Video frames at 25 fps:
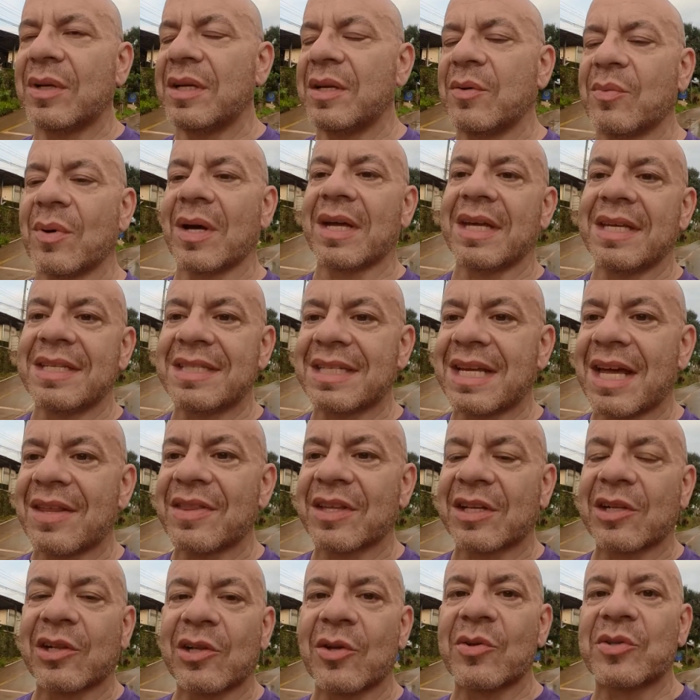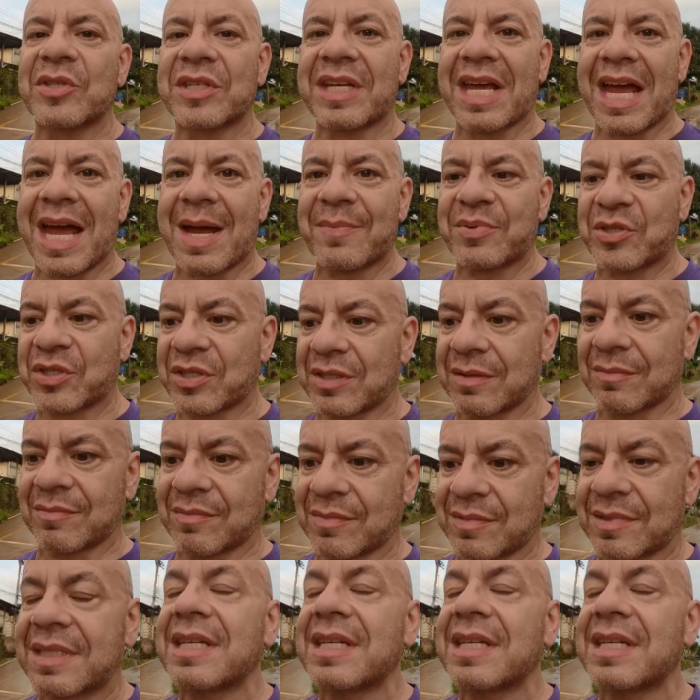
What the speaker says: Anyway, he's got the closed caption